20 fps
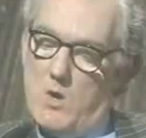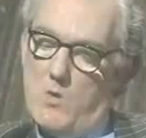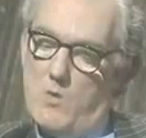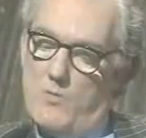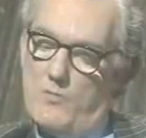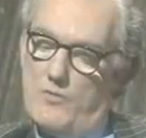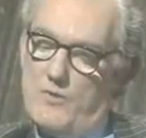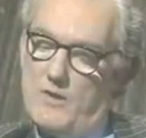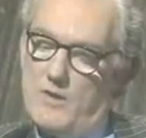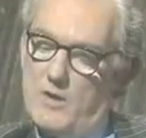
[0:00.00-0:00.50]

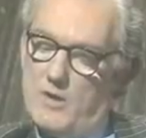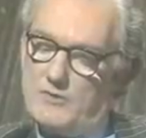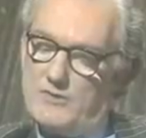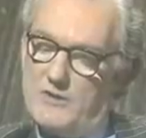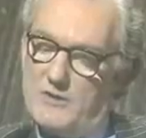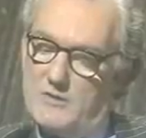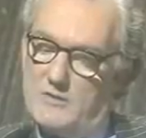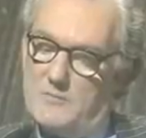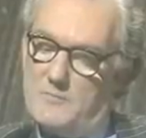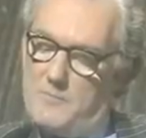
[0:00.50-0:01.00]
The
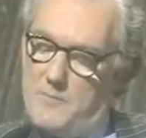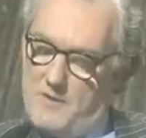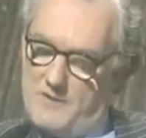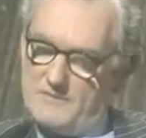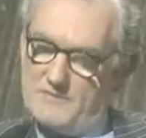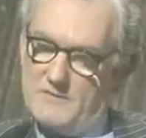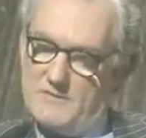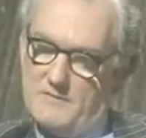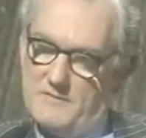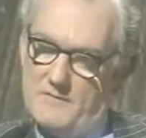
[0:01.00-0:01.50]
logical
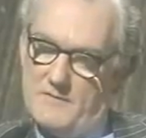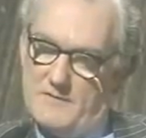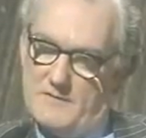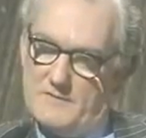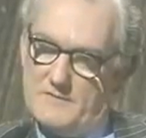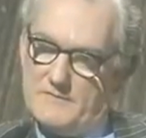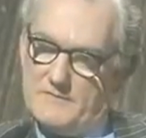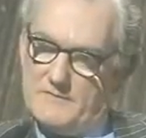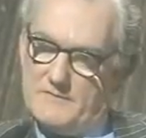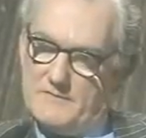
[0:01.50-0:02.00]

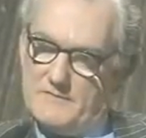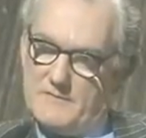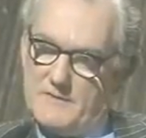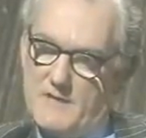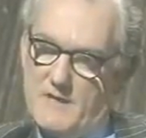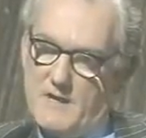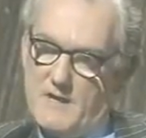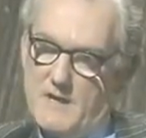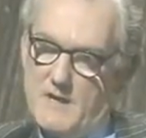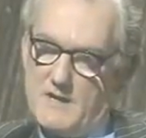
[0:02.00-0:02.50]
positivists
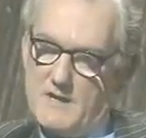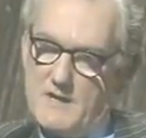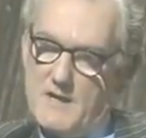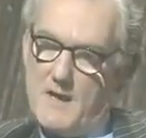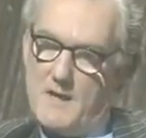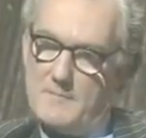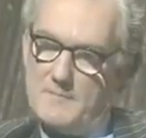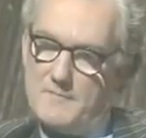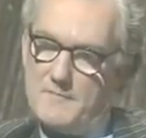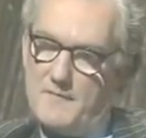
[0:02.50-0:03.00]

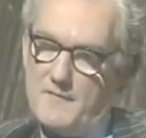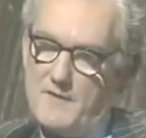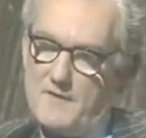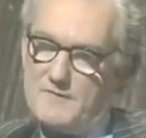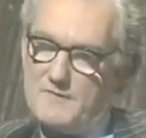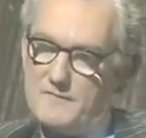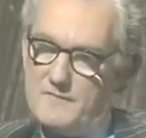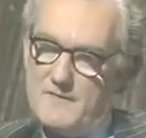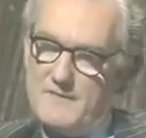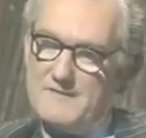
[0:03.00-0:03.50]
kept
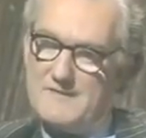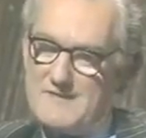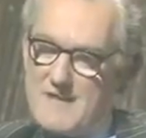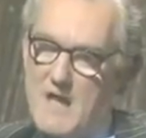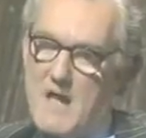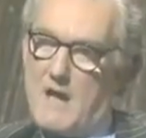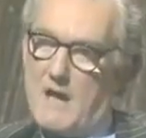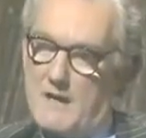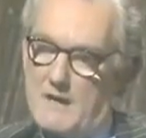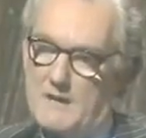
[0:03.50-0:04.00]
philosophy
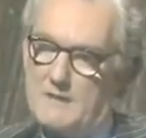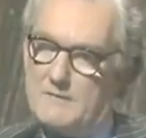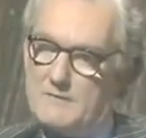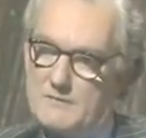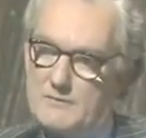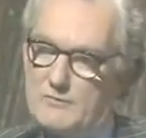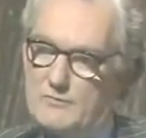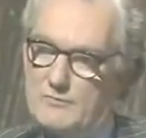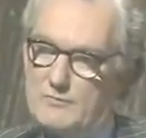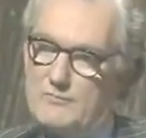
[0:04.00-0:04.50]
tied
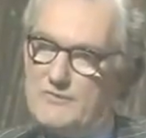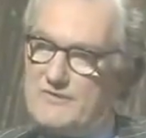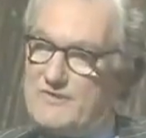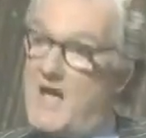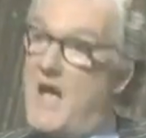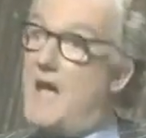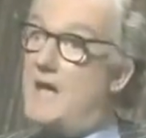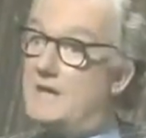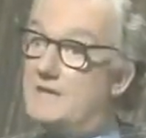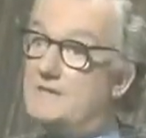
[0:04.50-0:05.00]
to
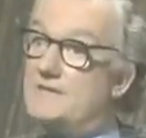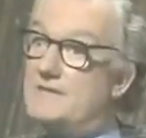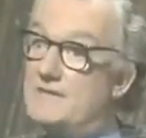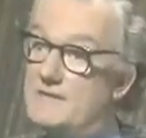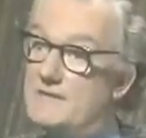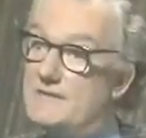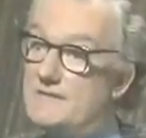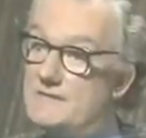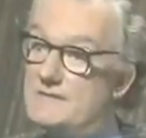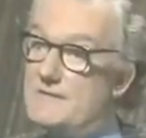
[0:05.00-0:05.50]

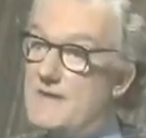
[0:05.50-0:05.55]
science's